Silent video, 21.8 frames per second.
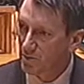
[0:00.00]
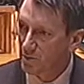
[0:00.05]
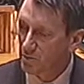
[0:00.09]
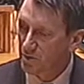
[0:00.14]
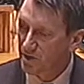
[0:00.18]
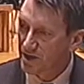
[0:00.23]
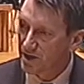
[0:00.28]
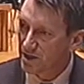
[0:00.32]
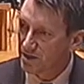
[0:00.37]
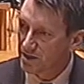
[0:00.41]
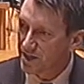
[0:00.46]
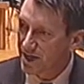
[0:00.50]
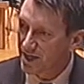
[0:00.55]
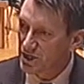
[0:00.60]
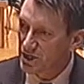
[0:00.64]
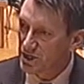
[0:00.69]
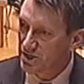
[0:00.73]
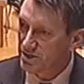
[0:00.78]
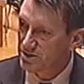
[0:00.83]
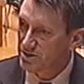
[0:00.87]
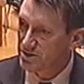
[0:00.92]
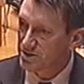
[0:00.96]
When
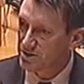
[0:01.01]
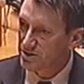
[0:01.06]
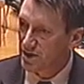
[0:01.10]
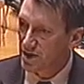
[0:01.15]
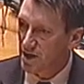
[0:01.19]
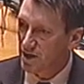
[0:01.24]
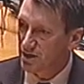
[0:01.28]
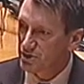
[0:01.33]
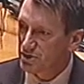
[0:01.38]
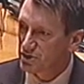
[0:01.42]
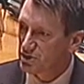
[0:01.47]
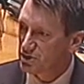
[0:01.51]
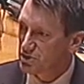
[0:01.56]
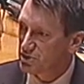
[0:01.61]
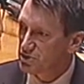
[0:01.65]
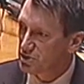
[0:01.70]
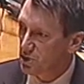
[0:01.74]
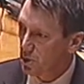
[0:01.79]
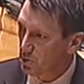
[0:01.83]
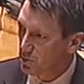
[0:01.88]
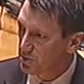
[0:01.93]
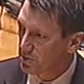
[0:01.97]
elections are
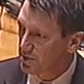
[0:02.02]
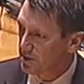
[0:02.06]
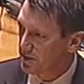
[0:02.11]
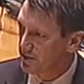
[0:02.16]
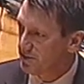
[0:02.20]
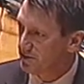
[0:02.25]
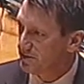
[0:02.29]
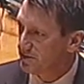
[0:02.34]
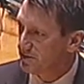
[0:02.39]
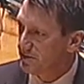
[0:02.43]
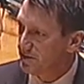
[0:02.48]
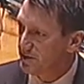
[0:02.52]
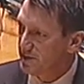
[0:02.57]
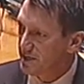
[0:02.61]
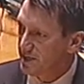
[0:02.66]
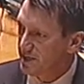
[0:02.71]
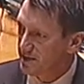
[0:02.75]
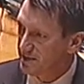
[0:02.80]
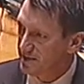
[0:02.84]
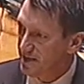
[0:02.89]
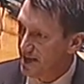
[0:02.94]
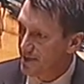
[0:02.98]
stolen
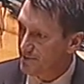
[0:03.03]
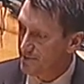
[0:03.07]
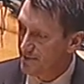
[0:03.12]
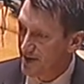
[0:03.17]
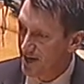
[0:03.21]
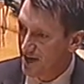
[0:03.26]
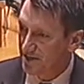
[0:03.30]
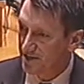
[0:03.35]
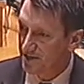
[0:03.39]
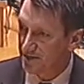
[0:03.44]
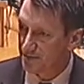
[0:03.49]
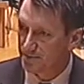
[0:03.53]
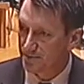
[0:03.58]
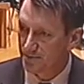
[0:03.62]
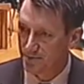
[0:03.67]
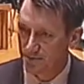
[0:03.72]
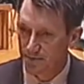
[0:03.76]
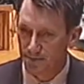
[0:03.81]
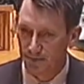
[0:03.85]
in that manner,